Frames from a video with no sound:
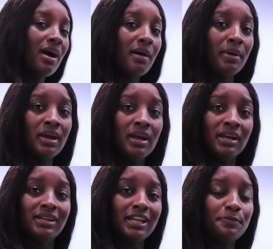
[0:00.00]
um
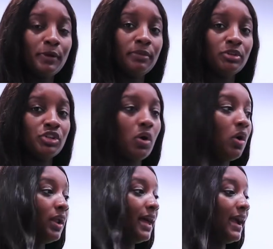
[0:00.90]
that's pretty much
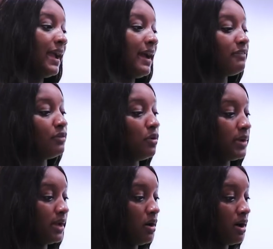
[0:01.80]
all I have
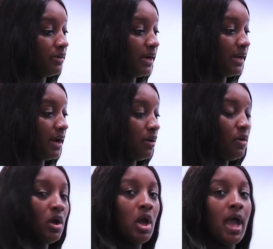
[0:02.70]
going on right
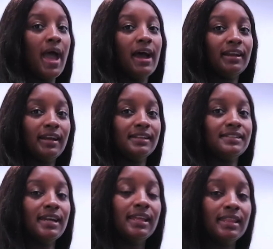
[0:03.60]
now and I
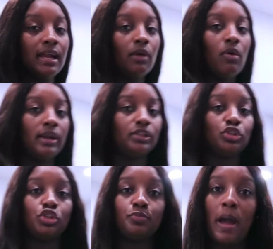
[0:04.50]
decided that I wanted to
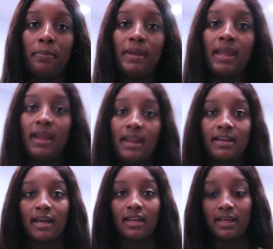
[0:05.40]
just pop in
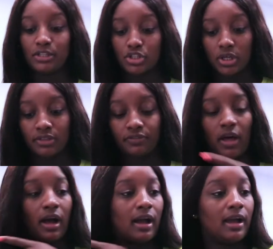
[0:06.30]
and kind of like start the
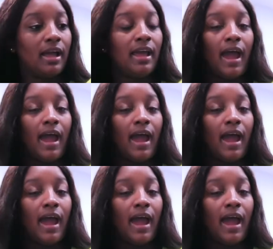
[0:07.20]
vlog.